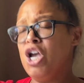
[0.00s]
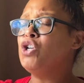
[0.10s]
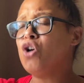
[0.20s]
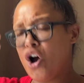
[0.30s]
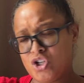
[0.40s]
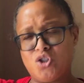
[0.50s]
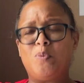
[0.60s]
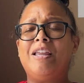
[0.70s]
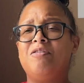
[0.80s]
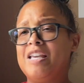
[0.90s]
Talk
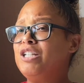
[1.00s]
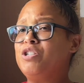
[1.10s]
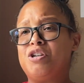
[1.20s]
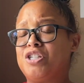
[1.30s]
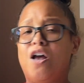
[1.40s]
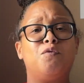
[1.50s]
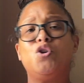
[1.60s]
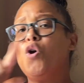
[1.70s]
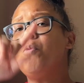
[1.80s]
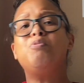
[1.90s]
sweet things to yourself.
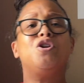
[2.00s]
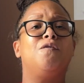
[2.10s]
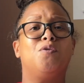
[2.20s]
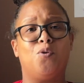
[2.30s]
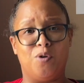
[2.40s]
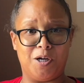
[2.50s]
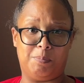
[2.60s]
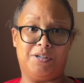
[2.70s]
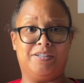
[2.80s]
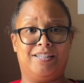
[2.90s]
You're a beautiful queer
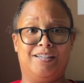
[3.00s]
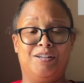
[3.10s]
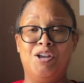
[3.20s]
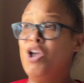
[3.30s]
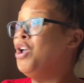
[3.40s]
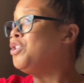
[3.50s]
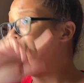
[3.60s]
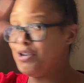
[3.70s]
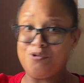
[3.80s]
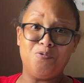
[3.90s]
person.
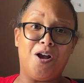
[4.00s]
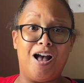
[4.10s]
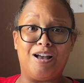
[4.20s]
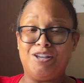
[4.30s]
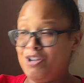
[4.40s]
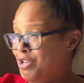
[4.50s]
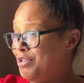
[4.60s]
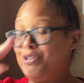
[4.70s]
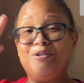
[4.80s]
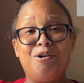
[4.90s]
You rock.
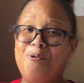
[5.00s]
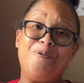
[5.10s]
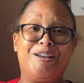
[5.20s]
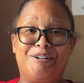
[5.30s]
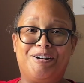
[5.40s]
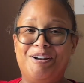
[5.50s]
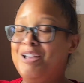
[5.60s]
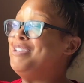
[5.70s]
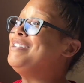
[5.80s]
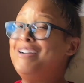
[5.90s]
You're a winner.
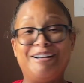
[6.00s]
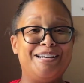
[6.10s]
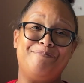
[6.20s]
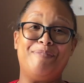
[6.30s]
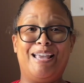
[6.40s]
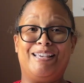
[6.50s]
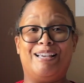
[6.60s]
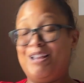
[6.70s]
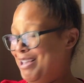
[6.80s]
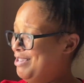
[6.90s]
You're gonna make
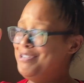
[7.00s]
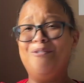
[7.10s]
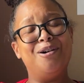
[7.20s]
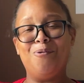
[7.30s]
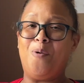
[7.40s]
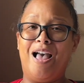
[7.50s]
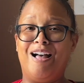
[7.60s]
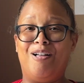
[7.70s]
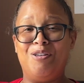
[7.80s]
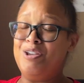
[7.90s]
it. You're
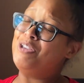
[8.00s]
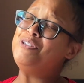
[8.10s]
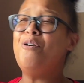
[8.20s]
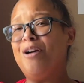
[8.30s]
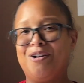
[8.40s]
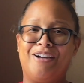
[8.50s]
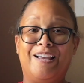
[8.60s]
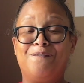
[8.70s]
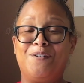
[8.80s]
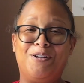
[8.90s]
well. You're
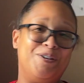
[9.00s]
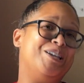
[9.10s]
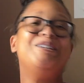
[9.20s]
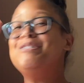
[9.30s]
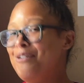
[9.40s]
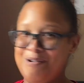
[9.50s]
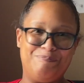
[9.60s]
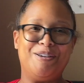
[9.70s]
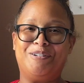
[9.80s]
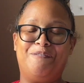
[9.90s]
grateful. You're
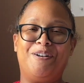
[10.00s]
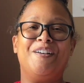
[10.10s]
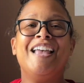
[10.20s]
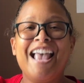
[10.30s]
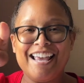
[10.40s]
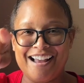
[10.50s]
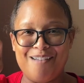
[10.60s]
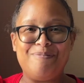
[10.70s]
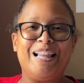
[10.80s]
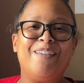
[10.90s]
beautiful. And
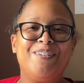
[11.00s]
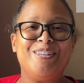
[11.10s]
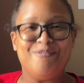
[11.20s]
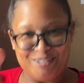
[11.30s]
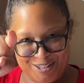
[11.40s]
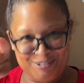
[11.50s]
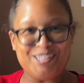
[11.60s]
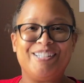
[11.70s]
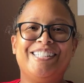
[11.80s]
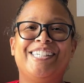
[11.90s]
I believe in you. You
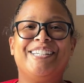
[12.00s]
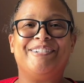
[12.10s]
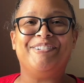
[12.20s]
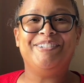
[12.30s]
should too.